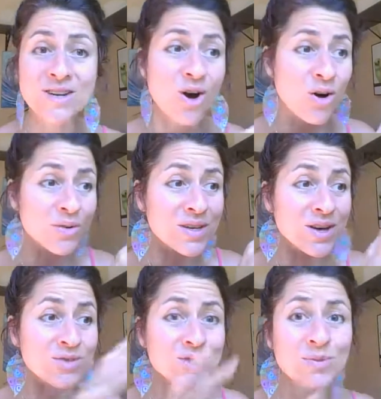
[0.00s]
and all the
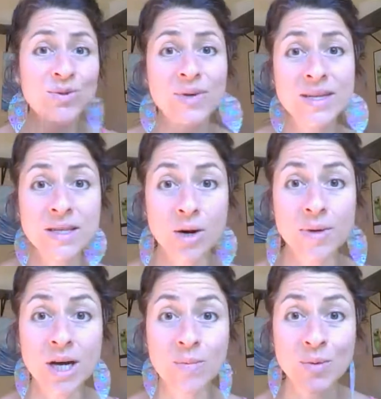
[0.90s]
other smooth grains are
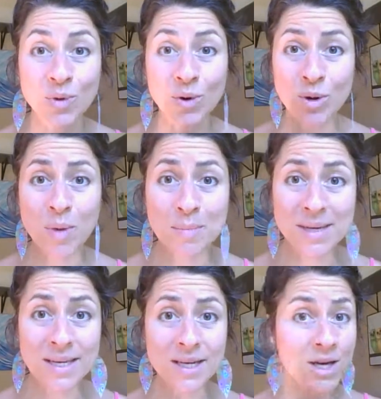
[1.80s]
becoming more and more
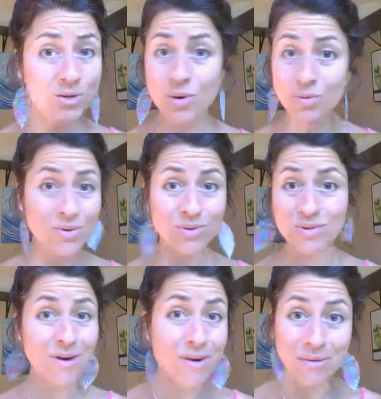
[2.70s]
bumpy. No, no, no, no,
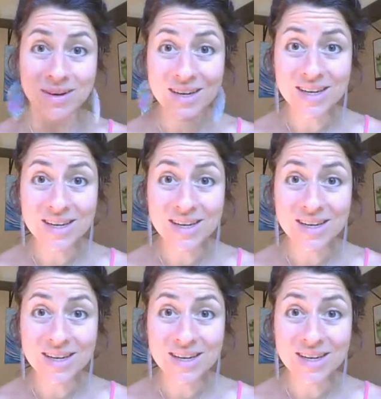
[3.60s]
no.